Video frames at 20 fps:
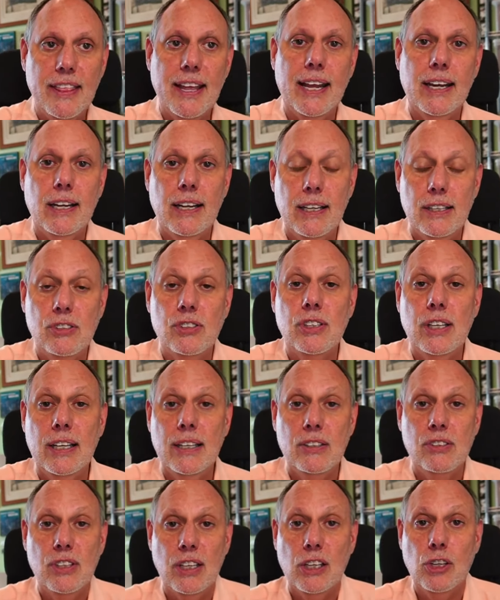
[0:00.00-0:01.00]
that is
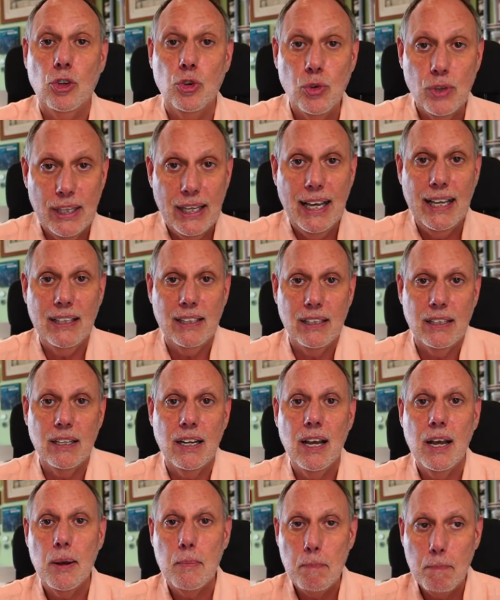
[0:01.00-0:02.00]
is
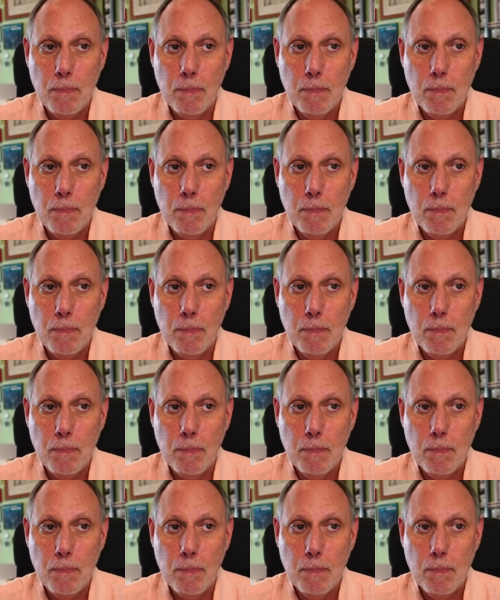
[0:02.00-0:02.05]
created